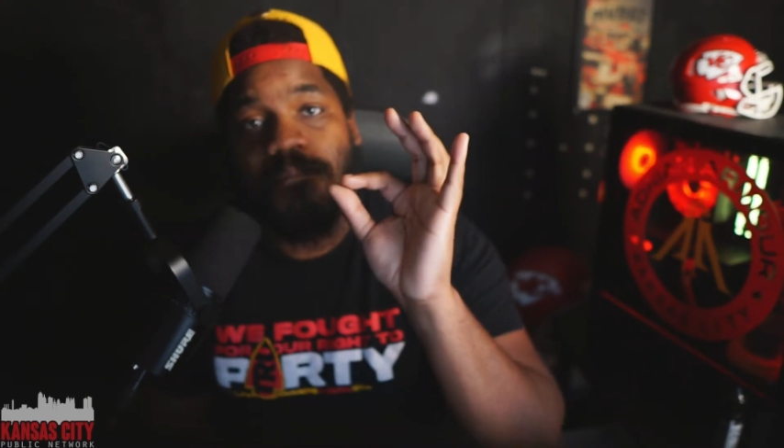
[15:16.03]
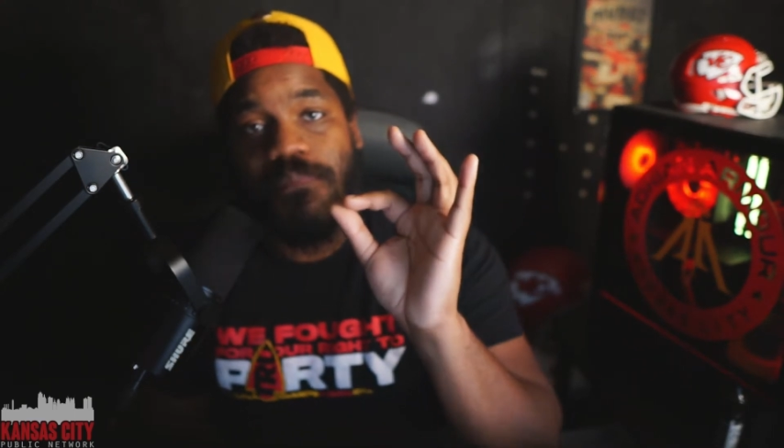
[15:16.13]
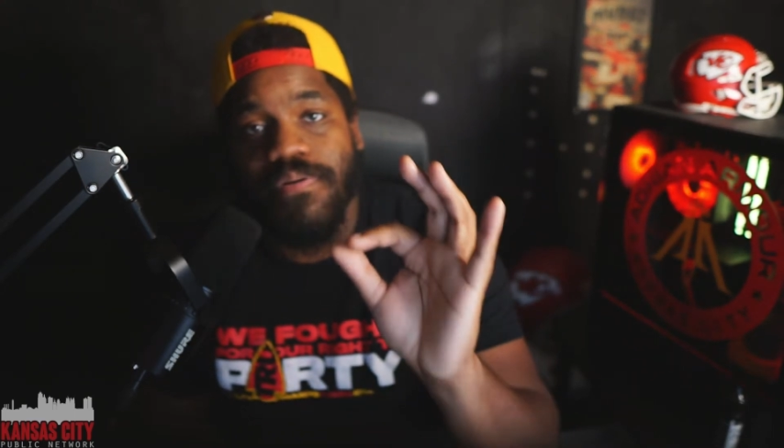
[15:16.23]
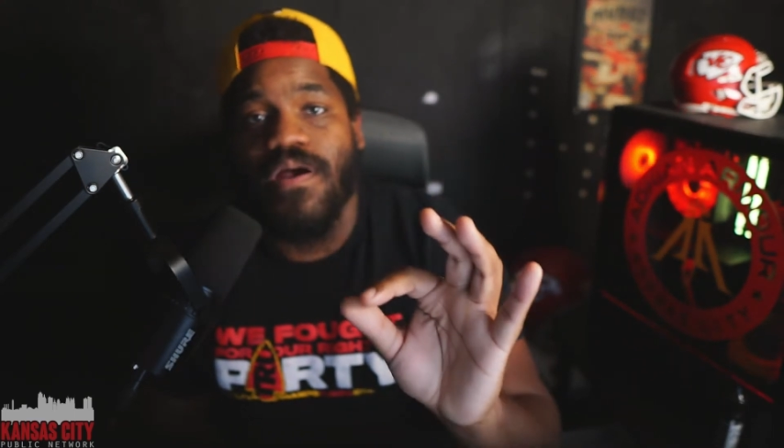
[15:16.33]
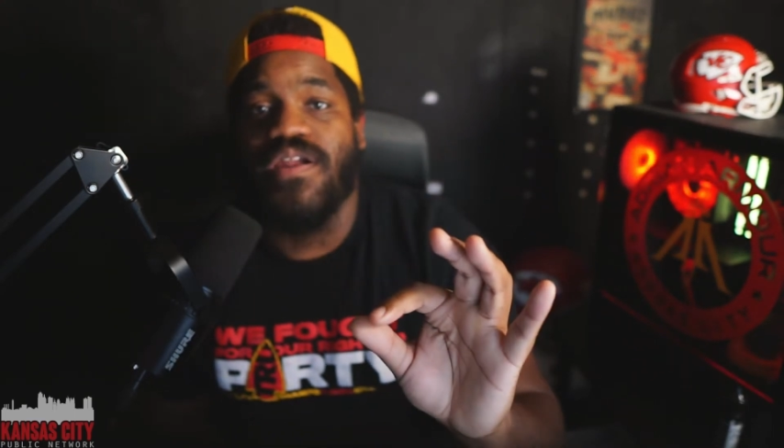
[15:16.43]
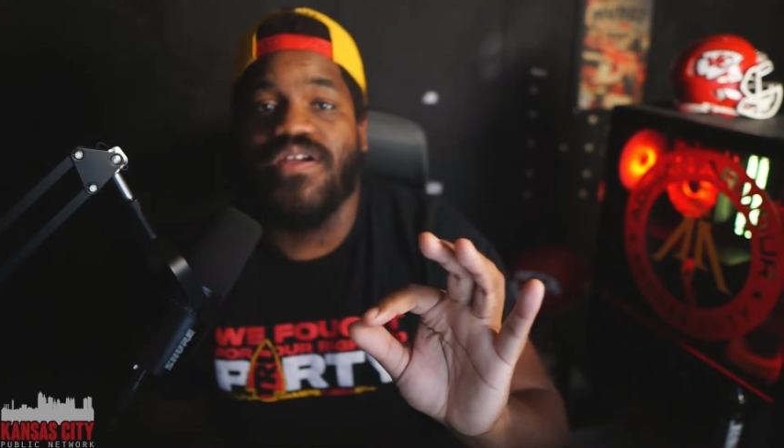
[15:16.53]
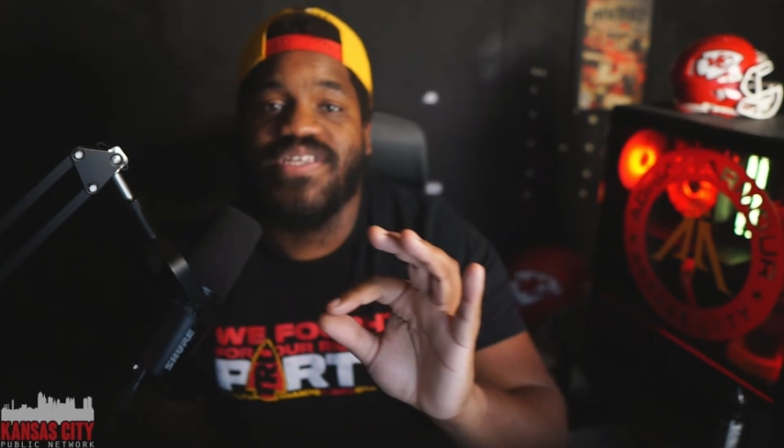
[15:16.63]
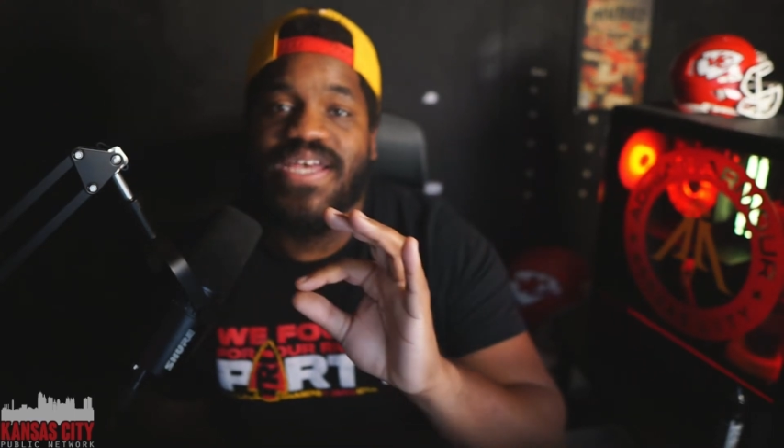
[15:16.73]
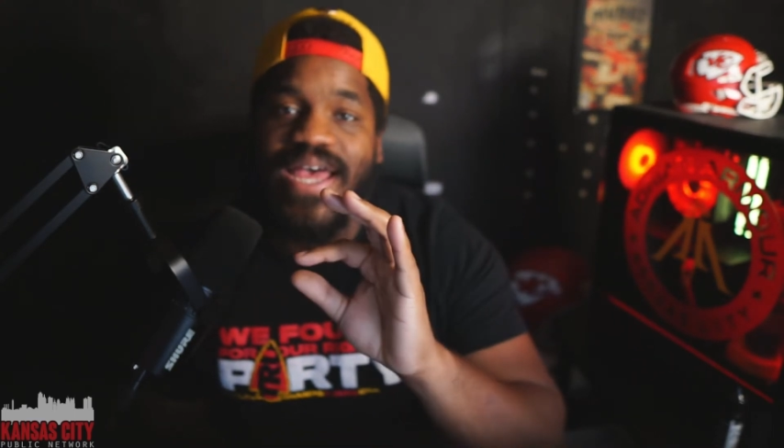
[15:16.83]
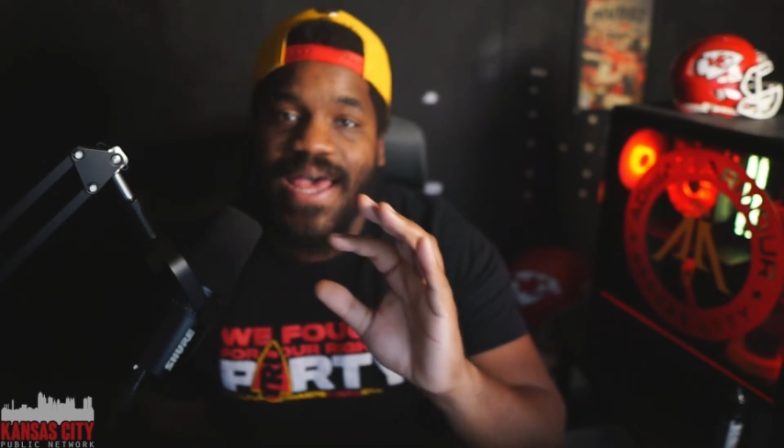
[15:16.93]
product
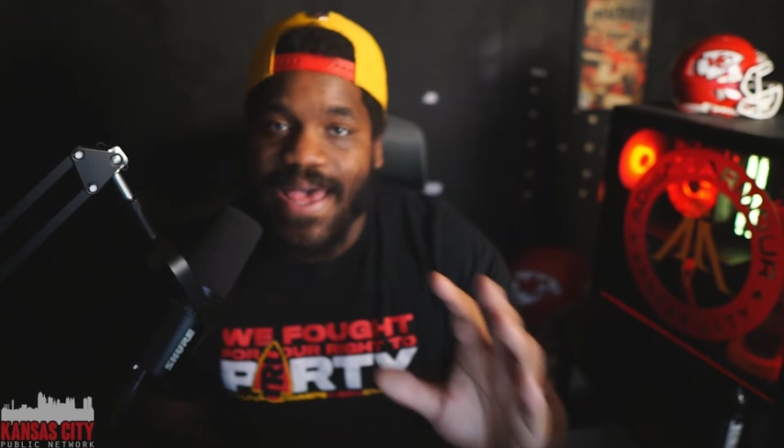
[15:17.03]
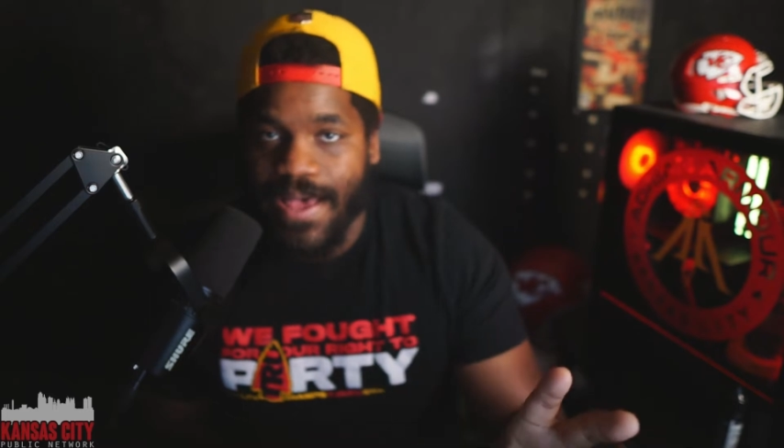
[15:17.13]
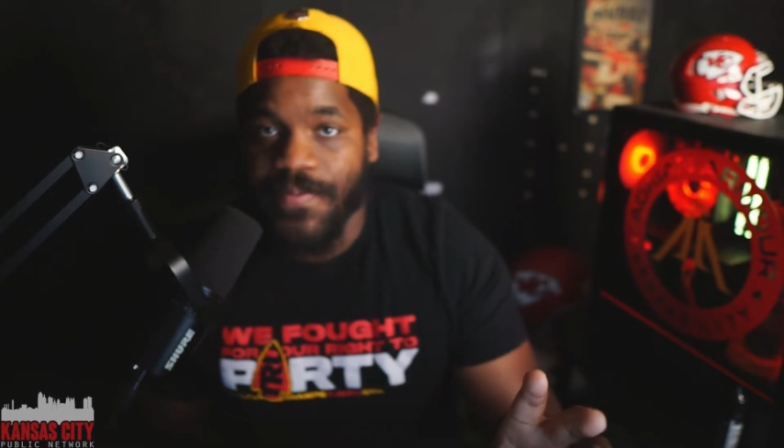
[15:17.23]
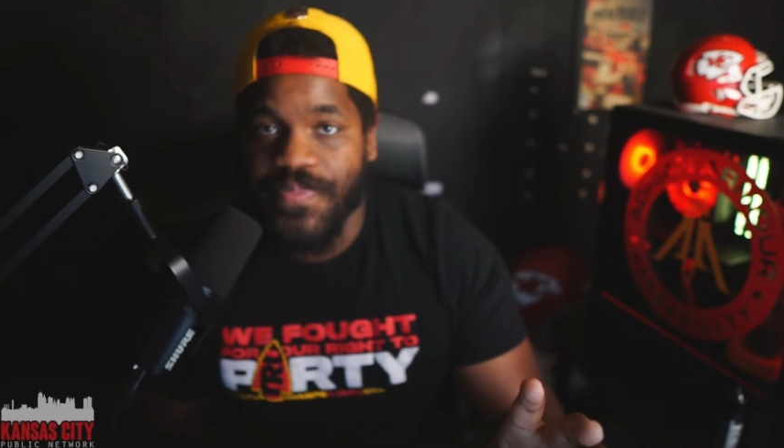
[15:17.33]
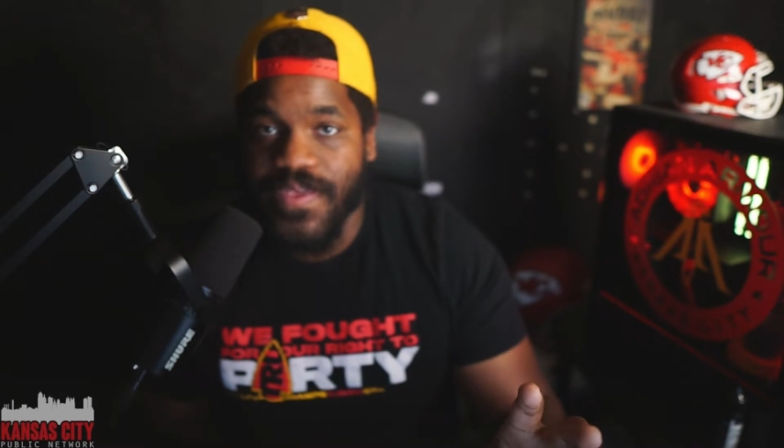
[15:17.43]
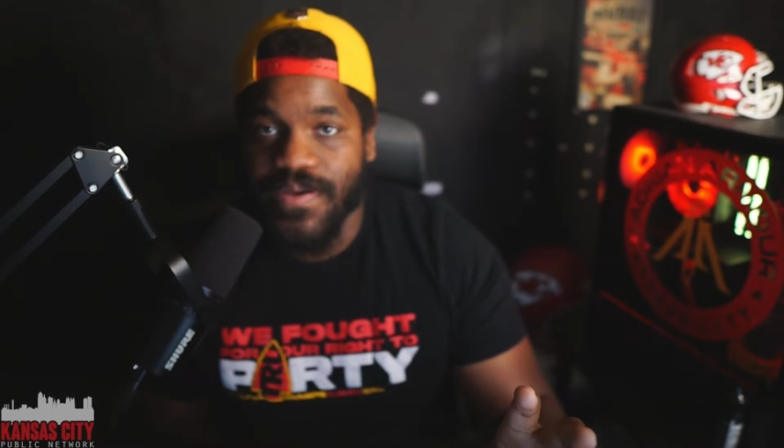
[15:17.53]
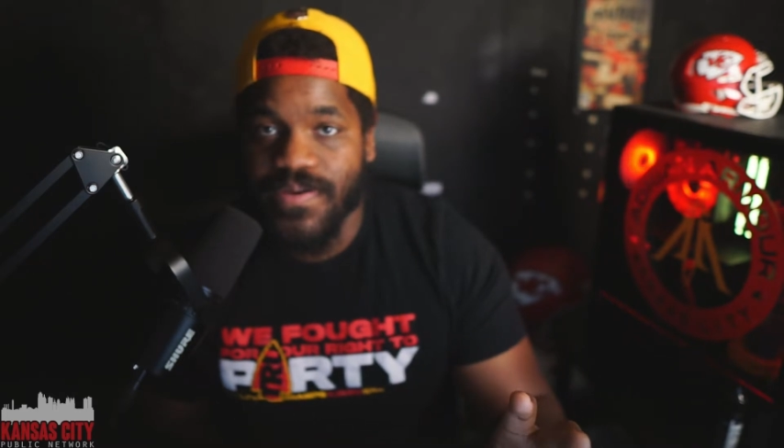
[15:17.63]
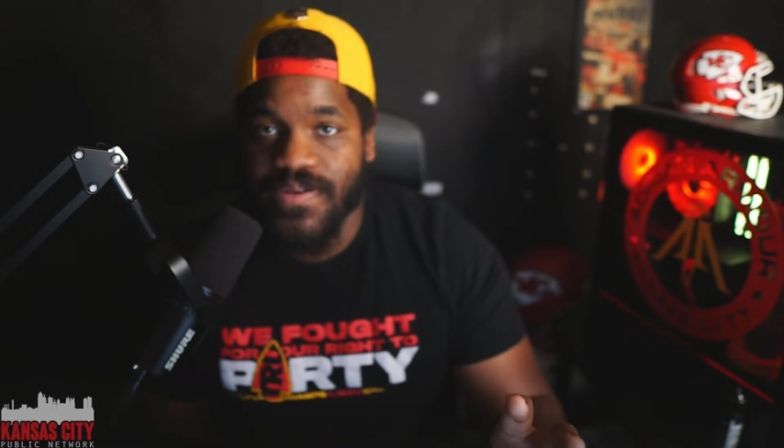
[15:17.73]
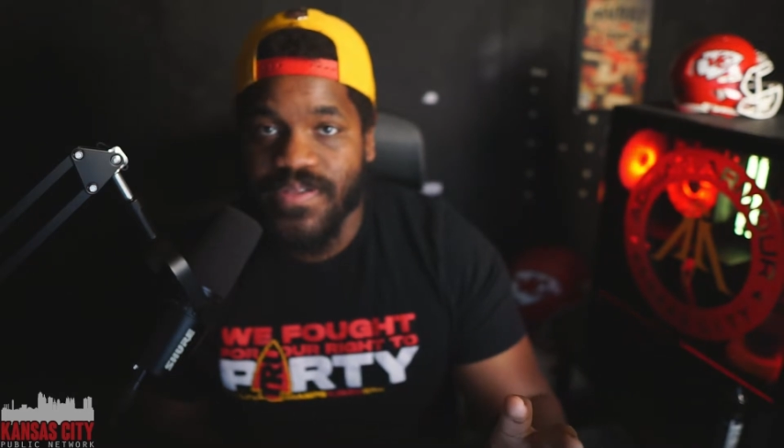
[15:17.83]
out there.